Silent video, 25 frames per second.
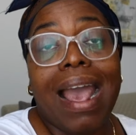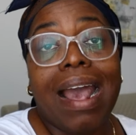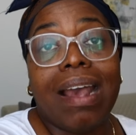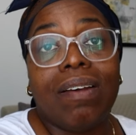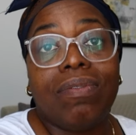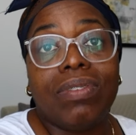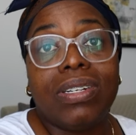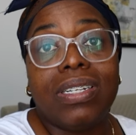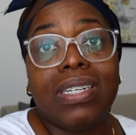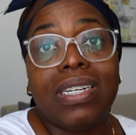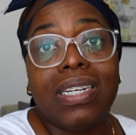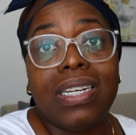
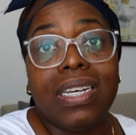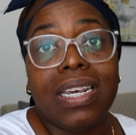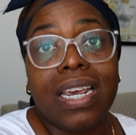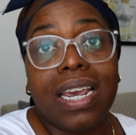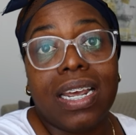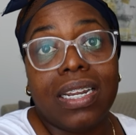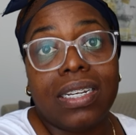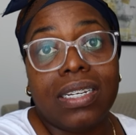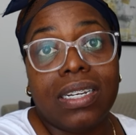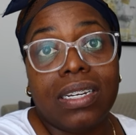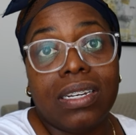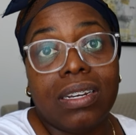haven't
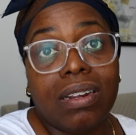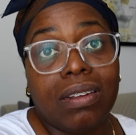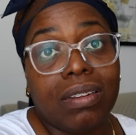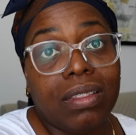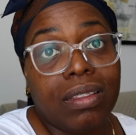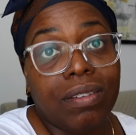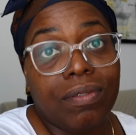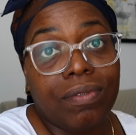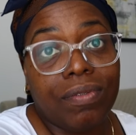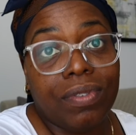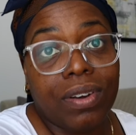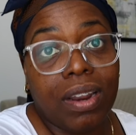yet
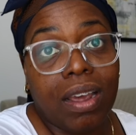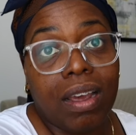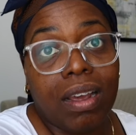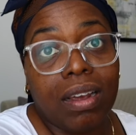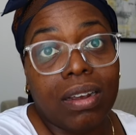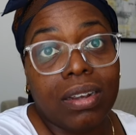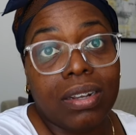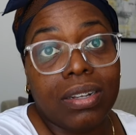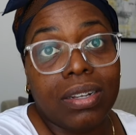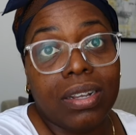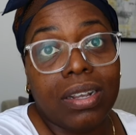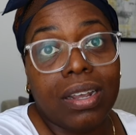done the
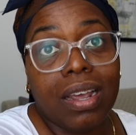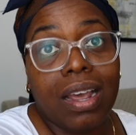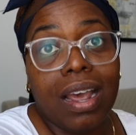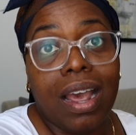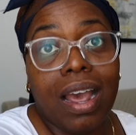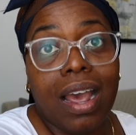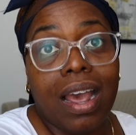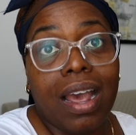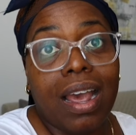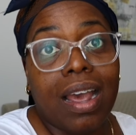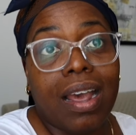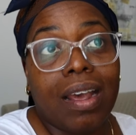vlog
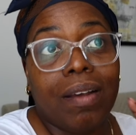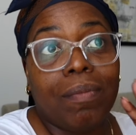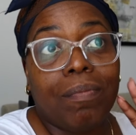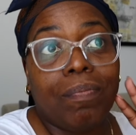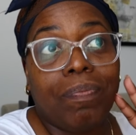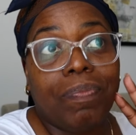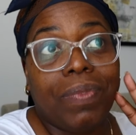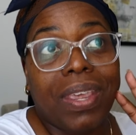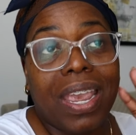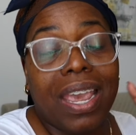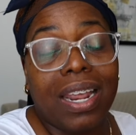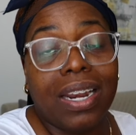
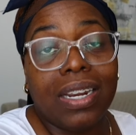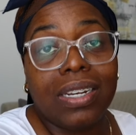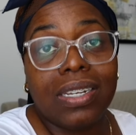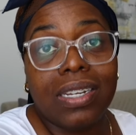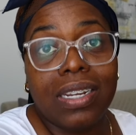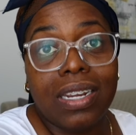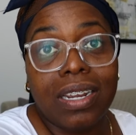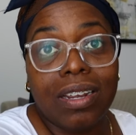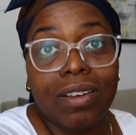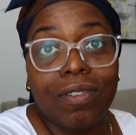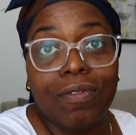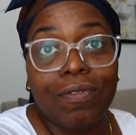
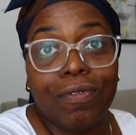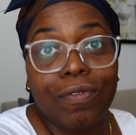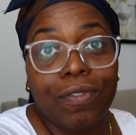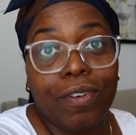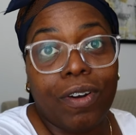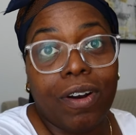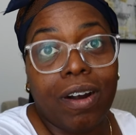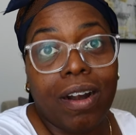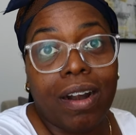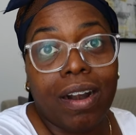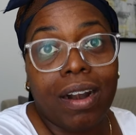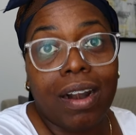editing
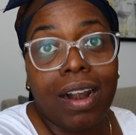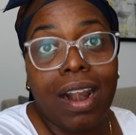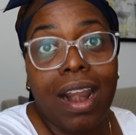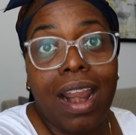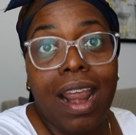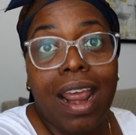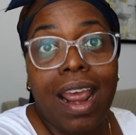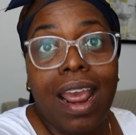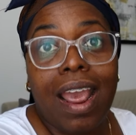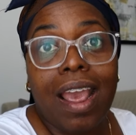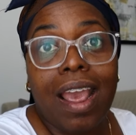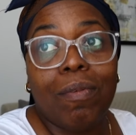for
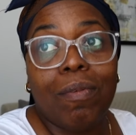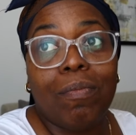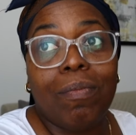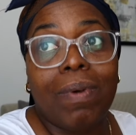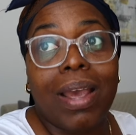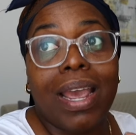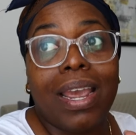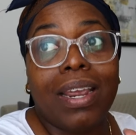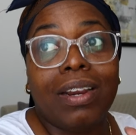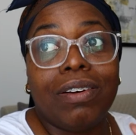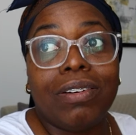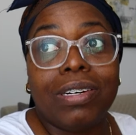
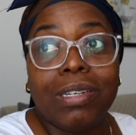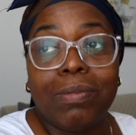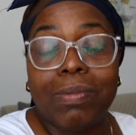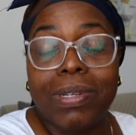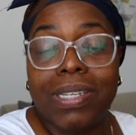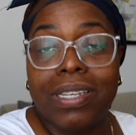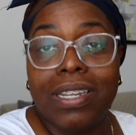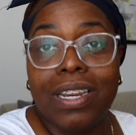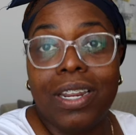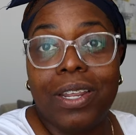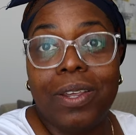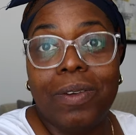my
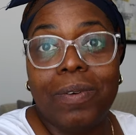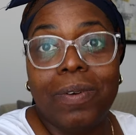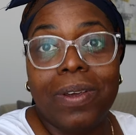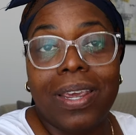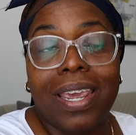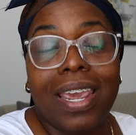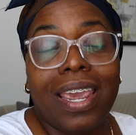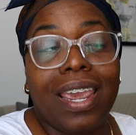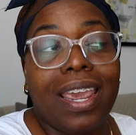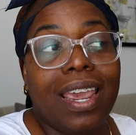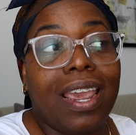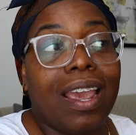Christmas in the
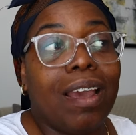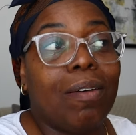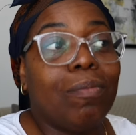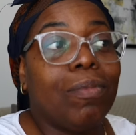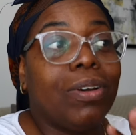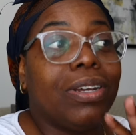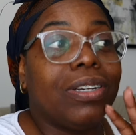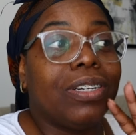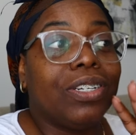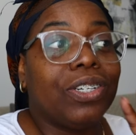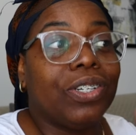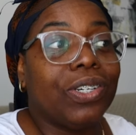UK. I'm
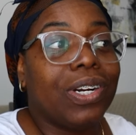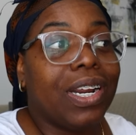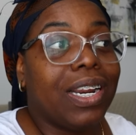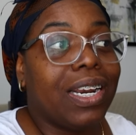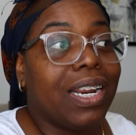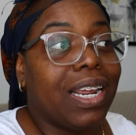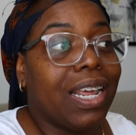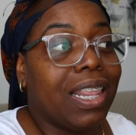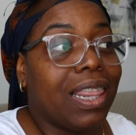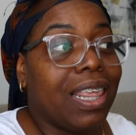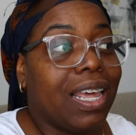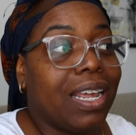going to try
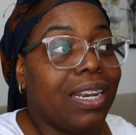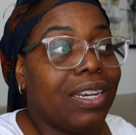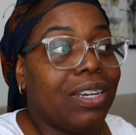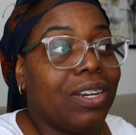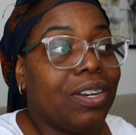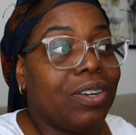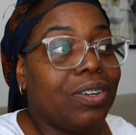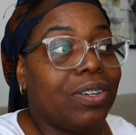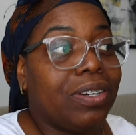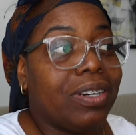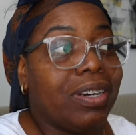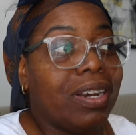and get that
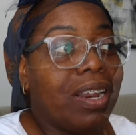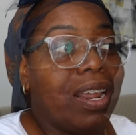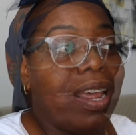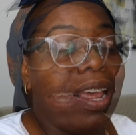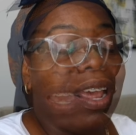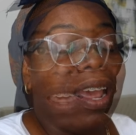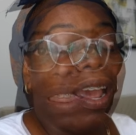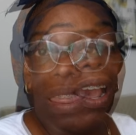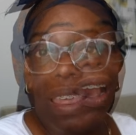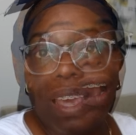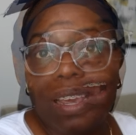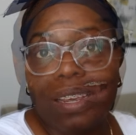done.
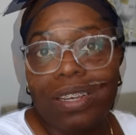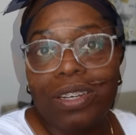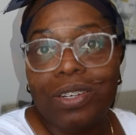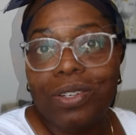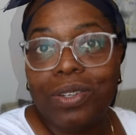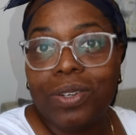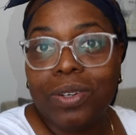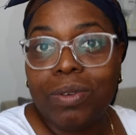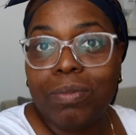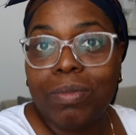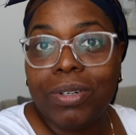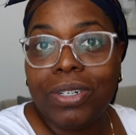Thank you
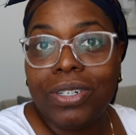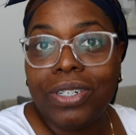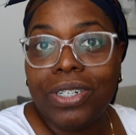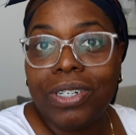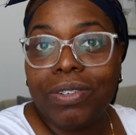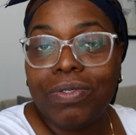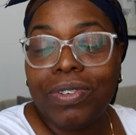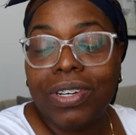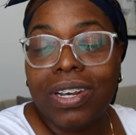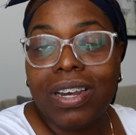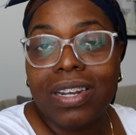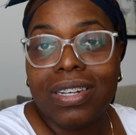so
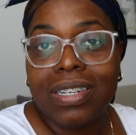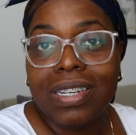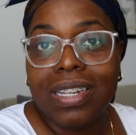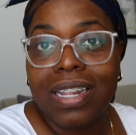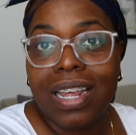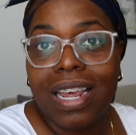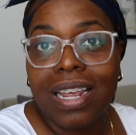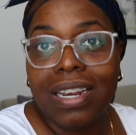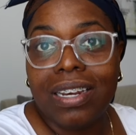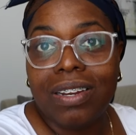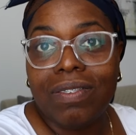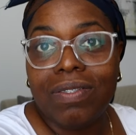much if you got to
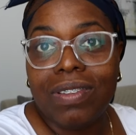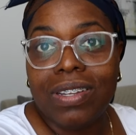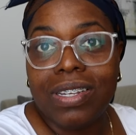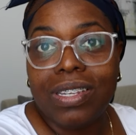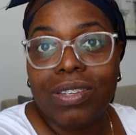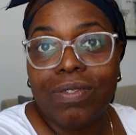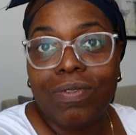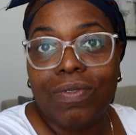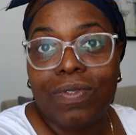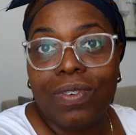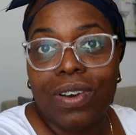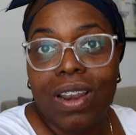the end of
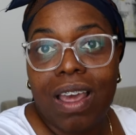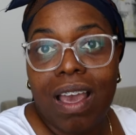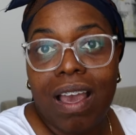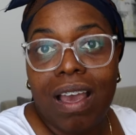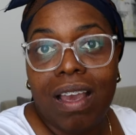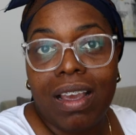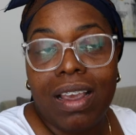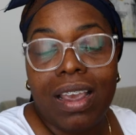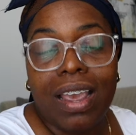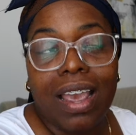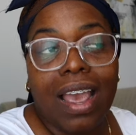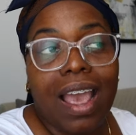this
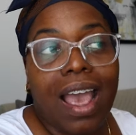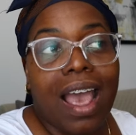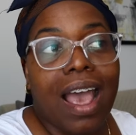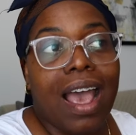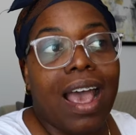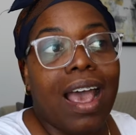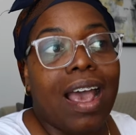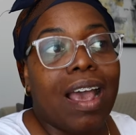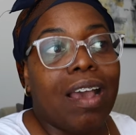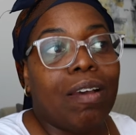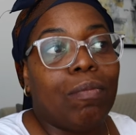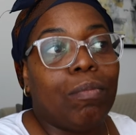vlog.
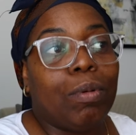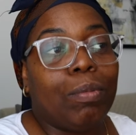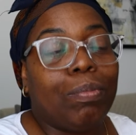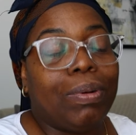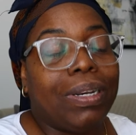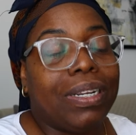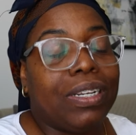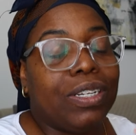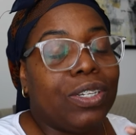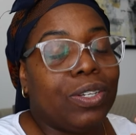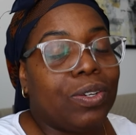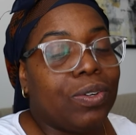
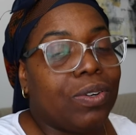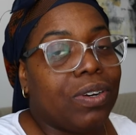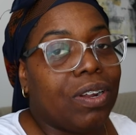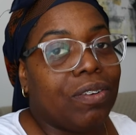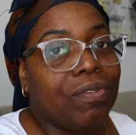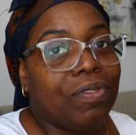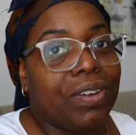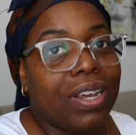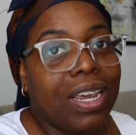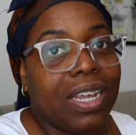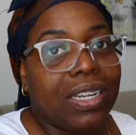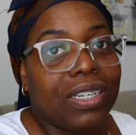Please do
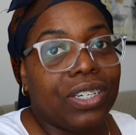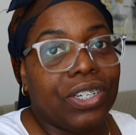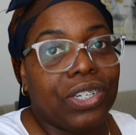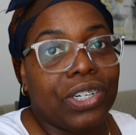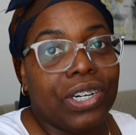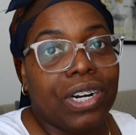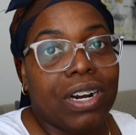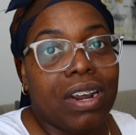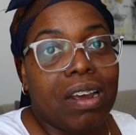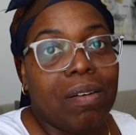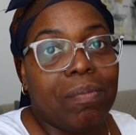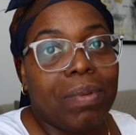not forget to
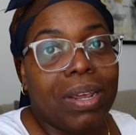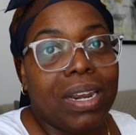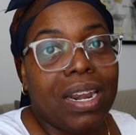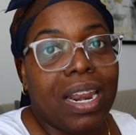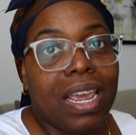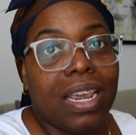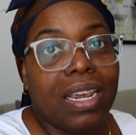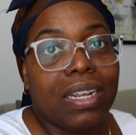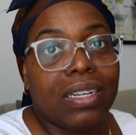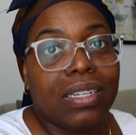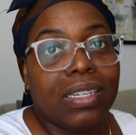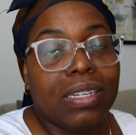share, comment,
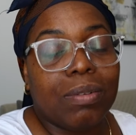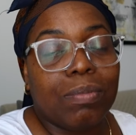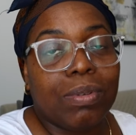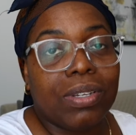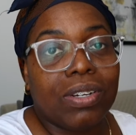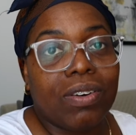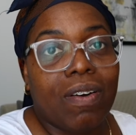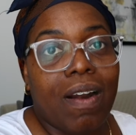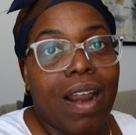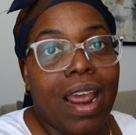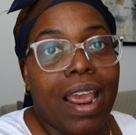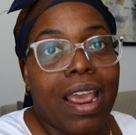like, and
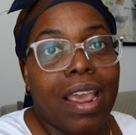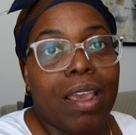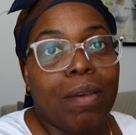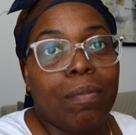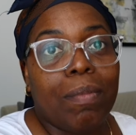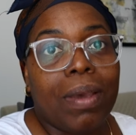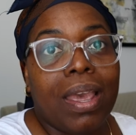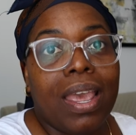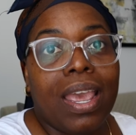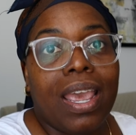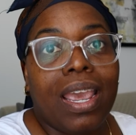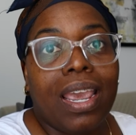
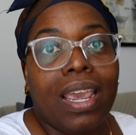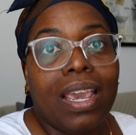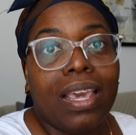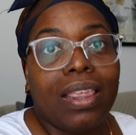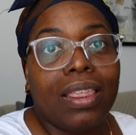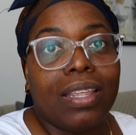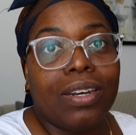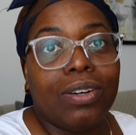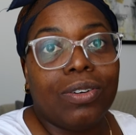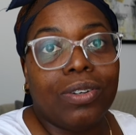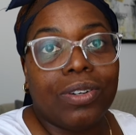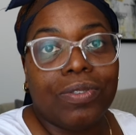subscribe.
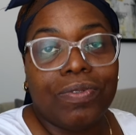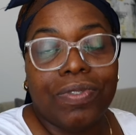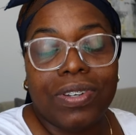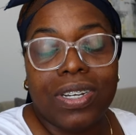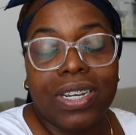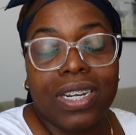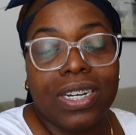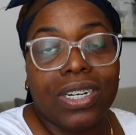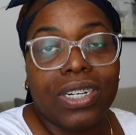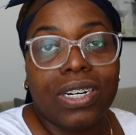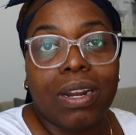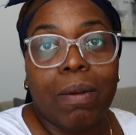Hit the
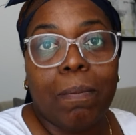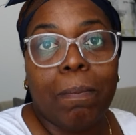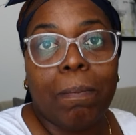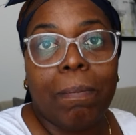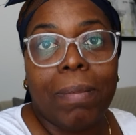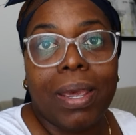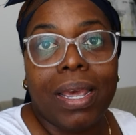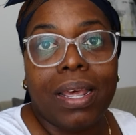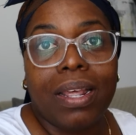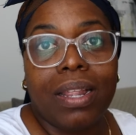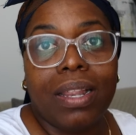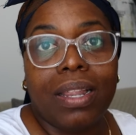notification
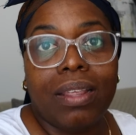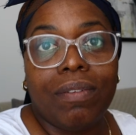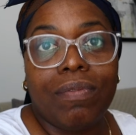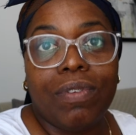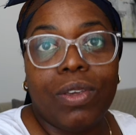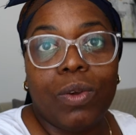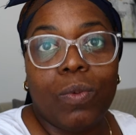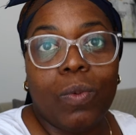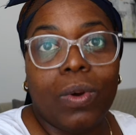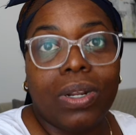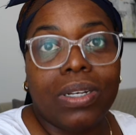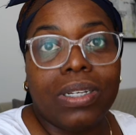bell
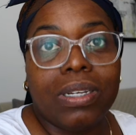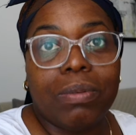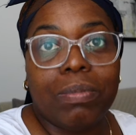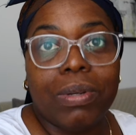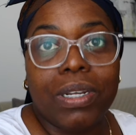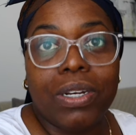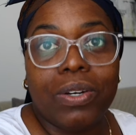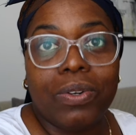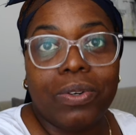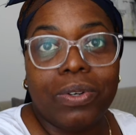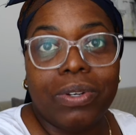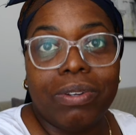if you want to
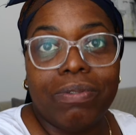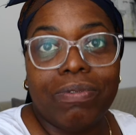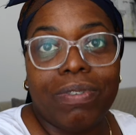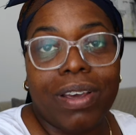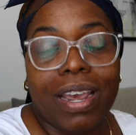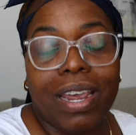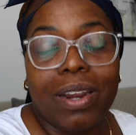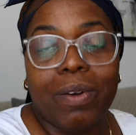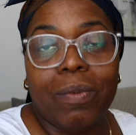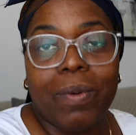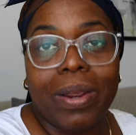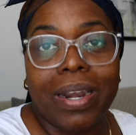be
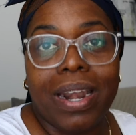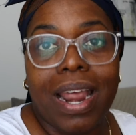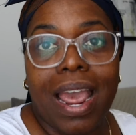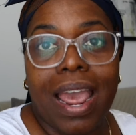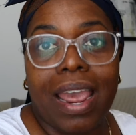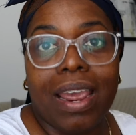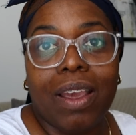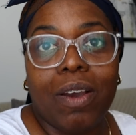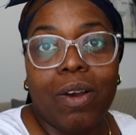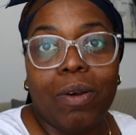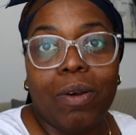notified when I